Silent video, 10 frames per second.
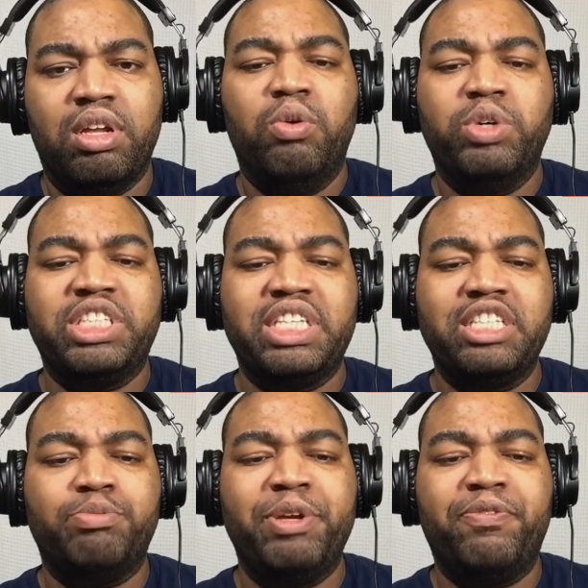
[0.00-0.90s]
Was
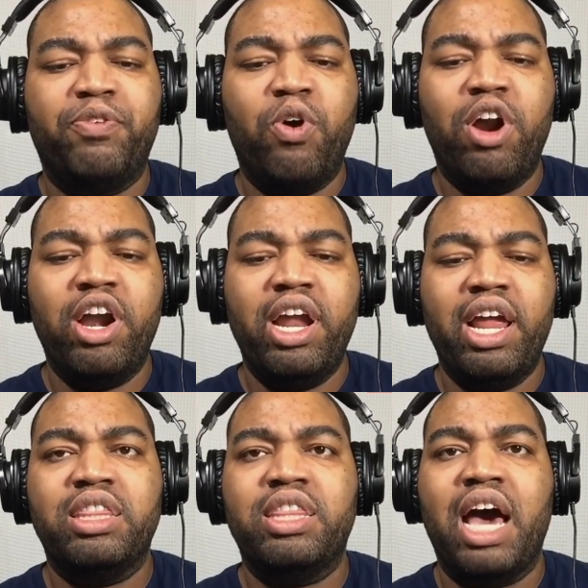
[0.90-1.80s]
this before
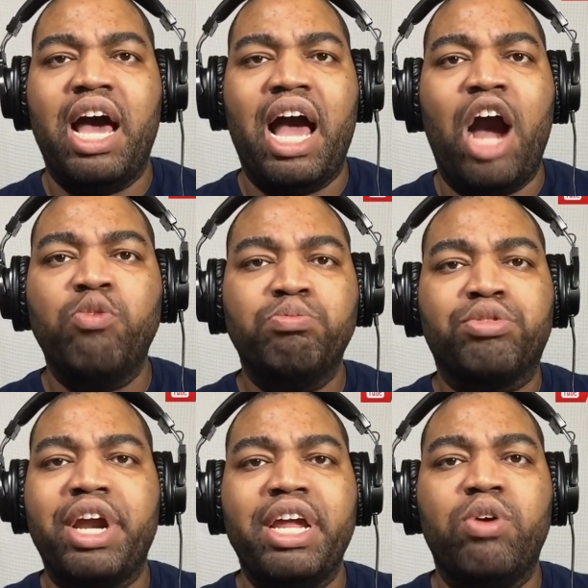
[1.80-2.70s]
the
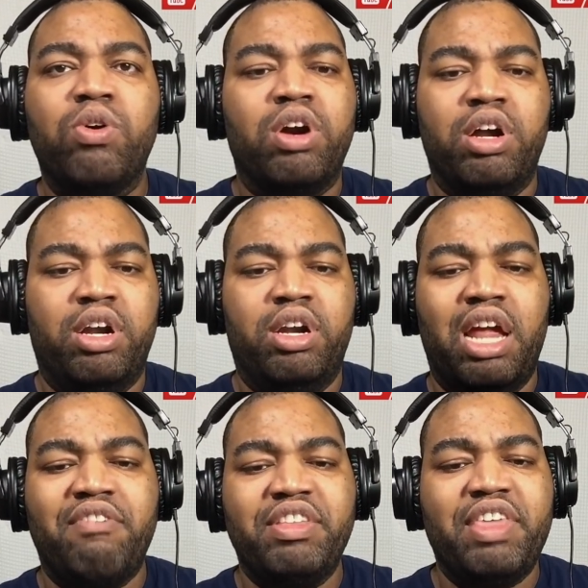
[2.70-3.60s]
outbreak or
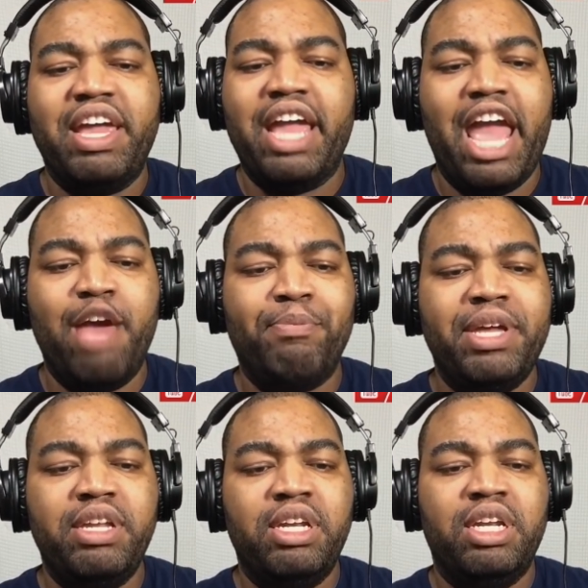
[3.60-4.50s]
everything
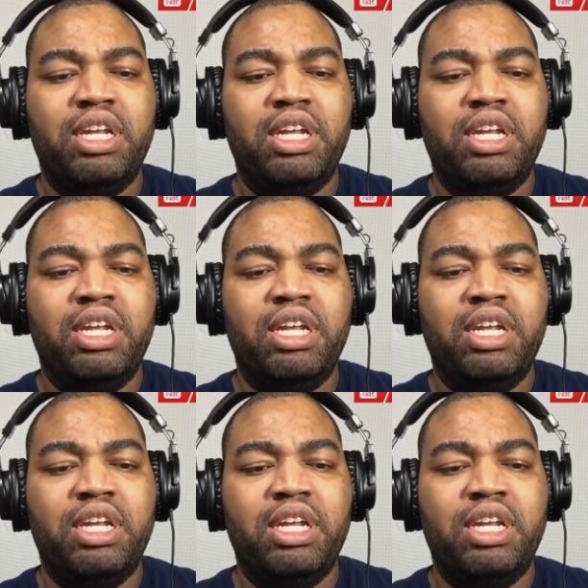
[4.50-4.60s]
happened?